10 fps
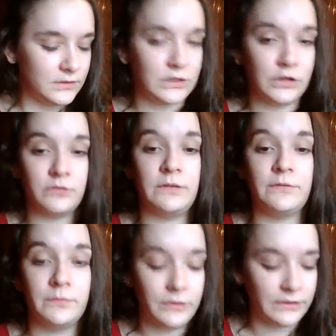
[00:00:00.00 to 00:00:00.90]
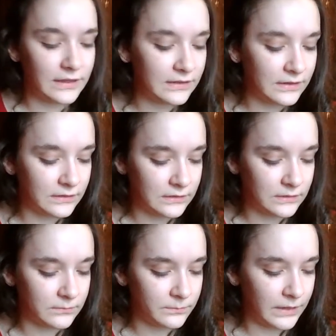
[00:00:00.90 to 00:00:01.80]
Excuse me from doing that. And
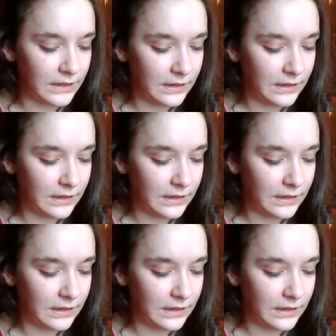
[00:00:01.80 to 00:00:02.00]
then